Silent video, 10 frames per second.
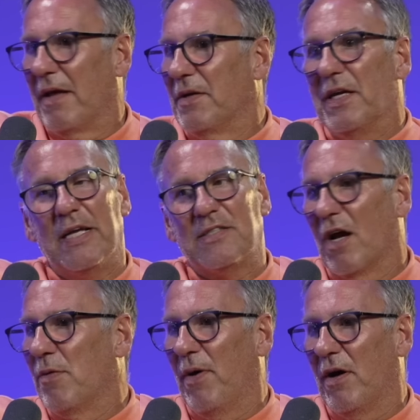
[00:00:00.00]
years
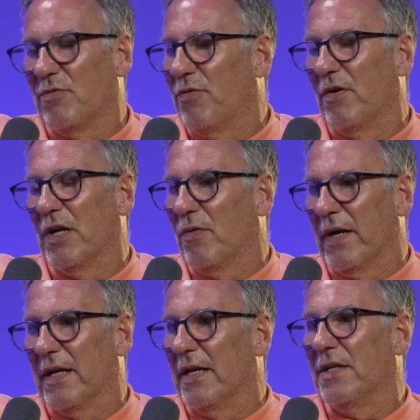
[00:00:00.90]
go past very
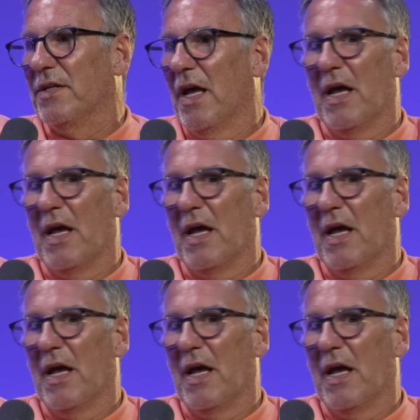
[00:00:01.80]
quickly, and